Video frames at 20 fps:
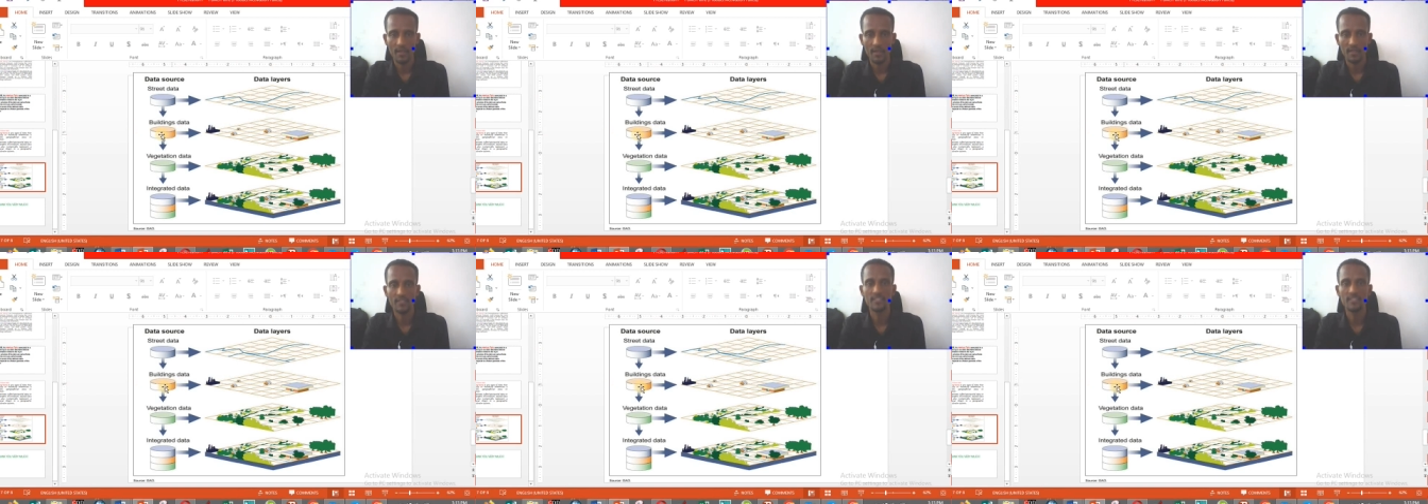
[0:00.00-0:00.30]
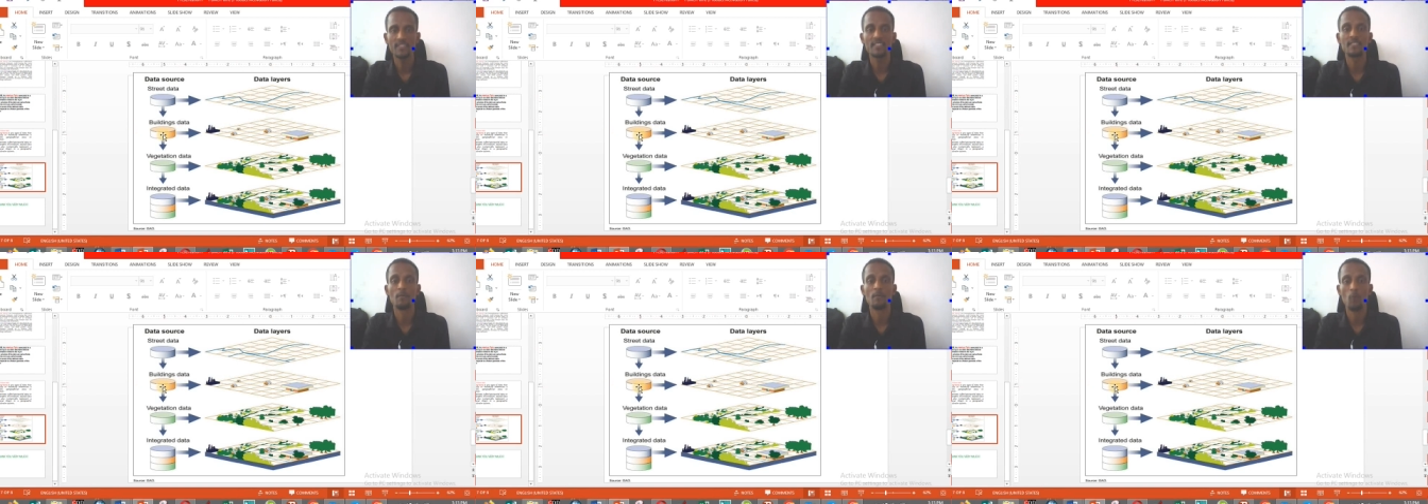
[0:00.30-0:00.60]
This
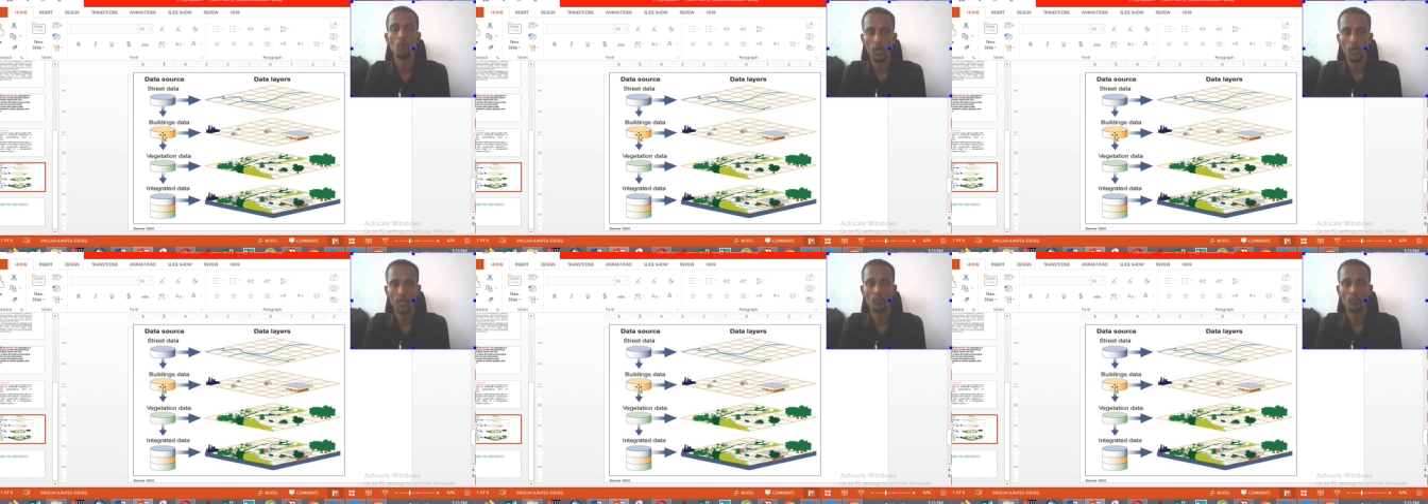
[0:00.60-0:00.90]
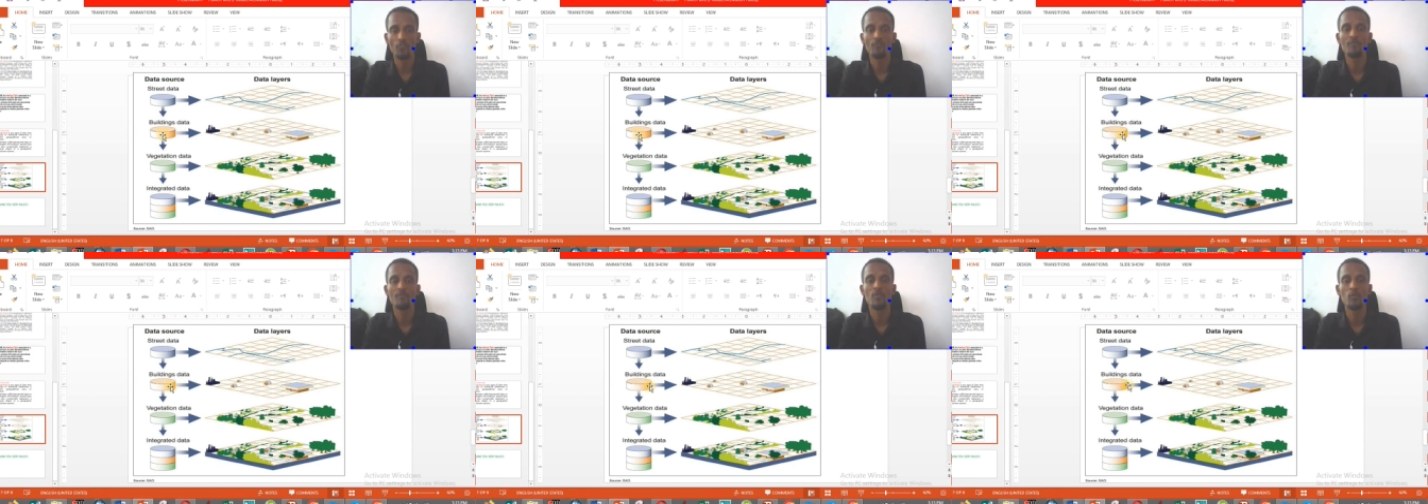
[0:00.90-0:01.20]
is the model
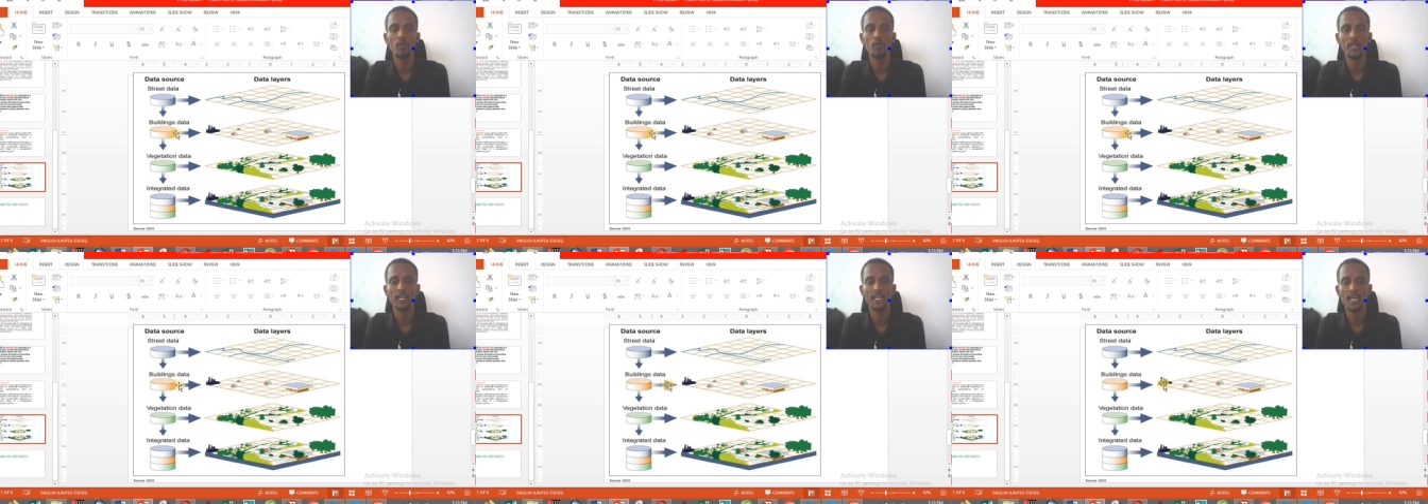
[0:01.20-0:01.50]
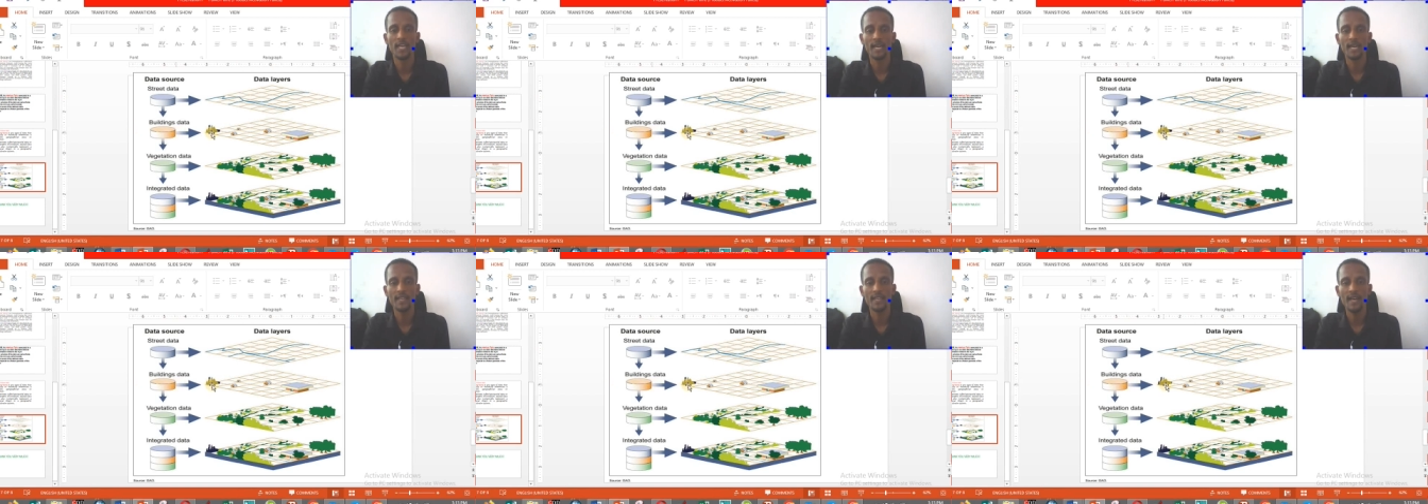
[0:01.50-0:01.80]
of building
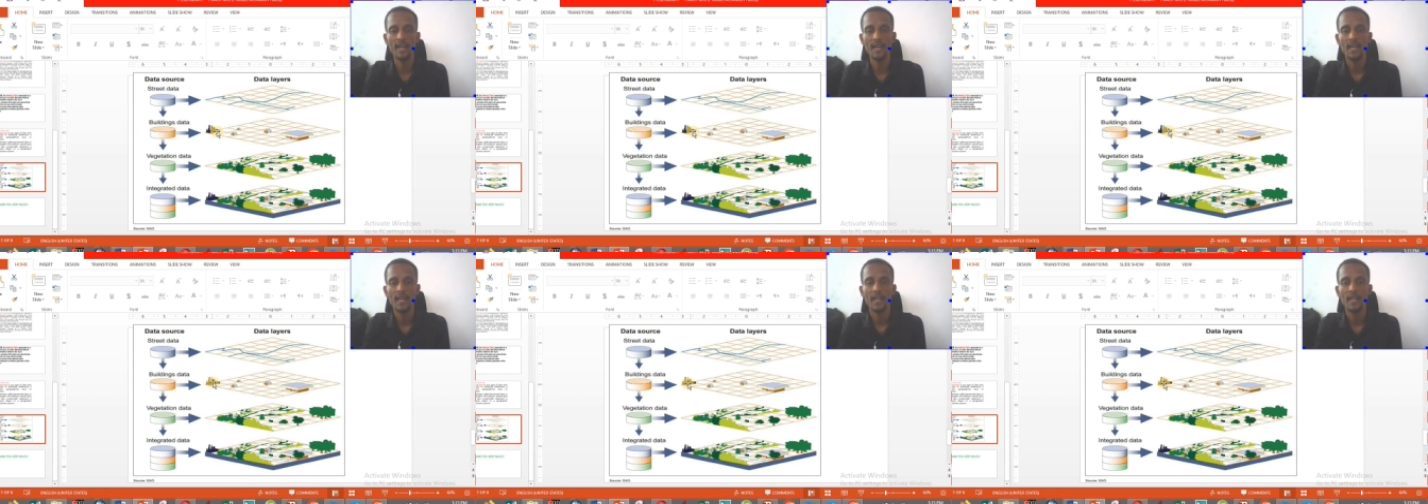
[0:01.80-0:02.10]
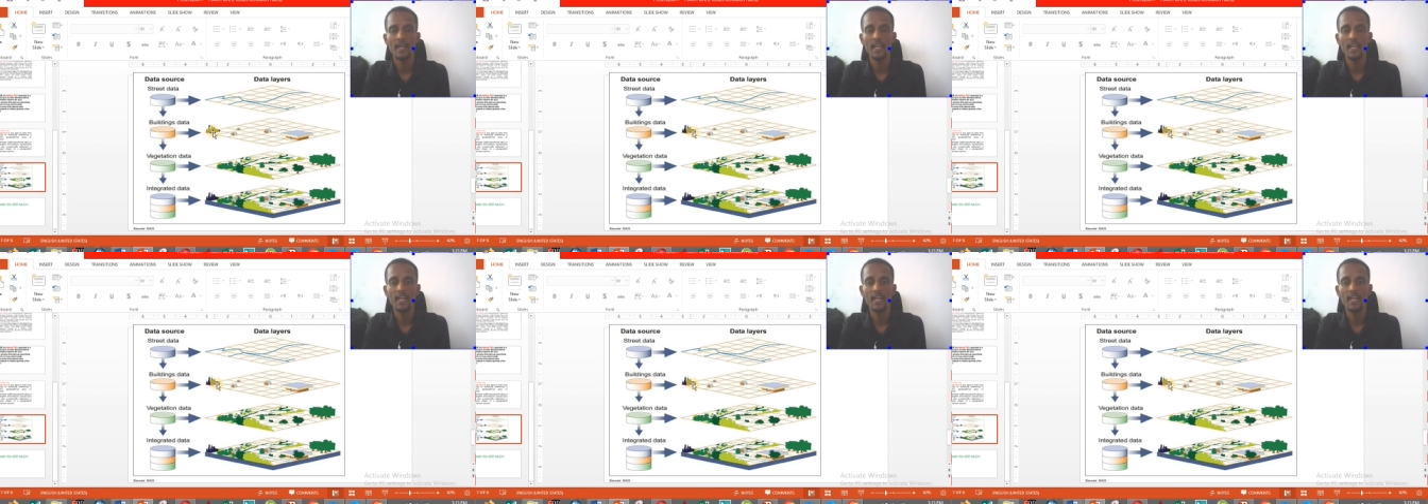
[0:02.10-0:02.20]
data.